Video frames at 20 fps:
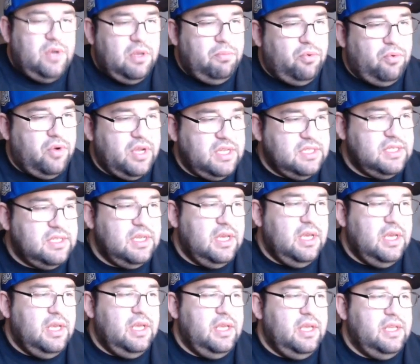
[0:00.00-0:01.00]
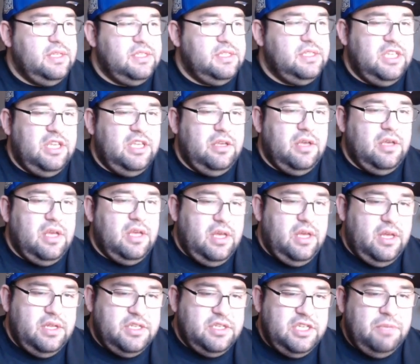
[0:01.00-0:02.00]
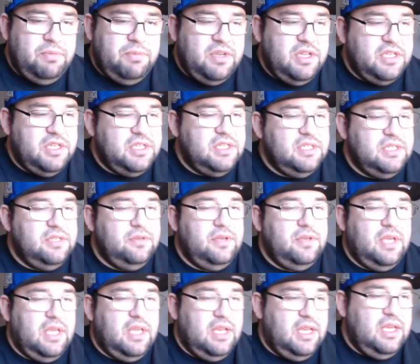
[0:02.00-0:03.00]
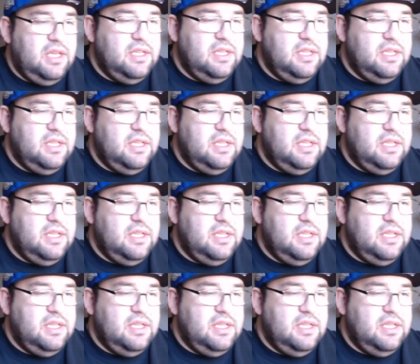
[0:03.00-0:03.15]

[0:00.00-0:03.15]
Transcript: points is cheap addition to any